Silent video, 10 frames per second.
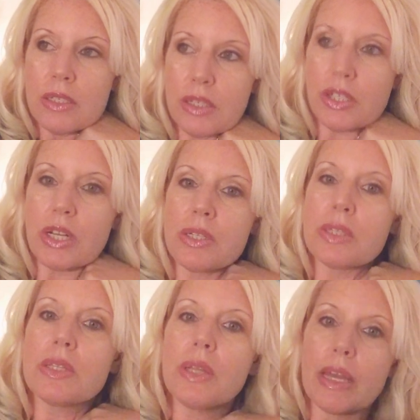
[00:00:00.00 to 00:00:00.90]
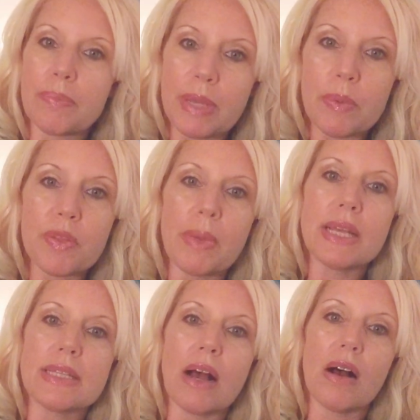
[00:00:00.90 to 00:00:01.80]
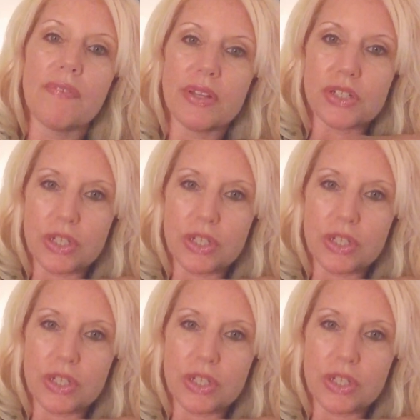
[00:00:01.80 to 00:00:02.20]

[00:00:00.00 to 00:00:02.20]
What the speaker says: to just like be with myself and